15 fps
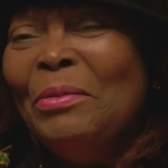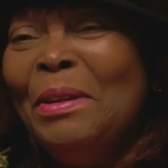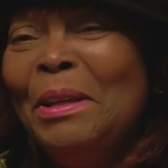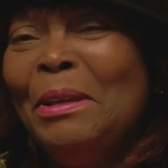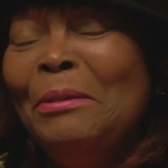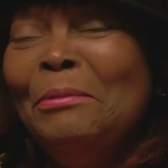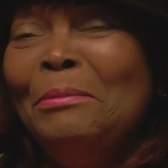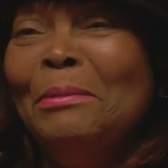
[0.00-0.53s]

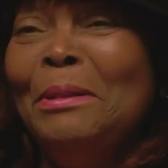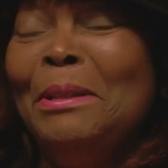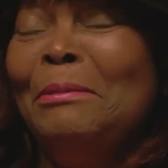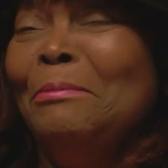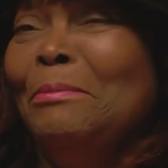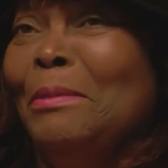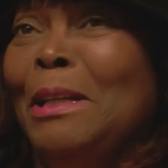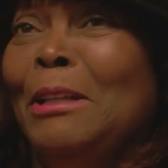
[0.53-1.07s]

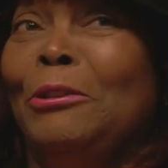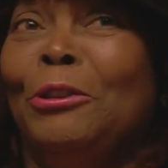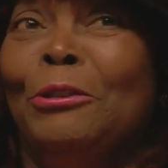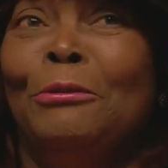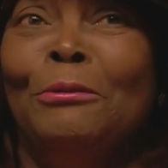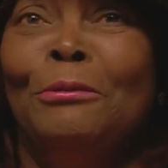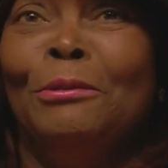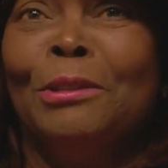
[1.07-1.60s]
we we
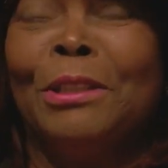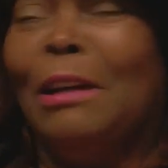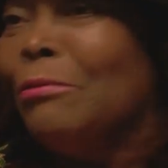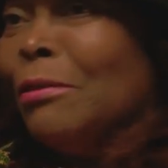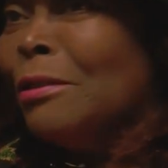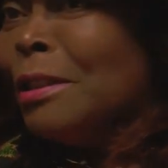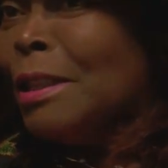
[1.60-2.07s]
do several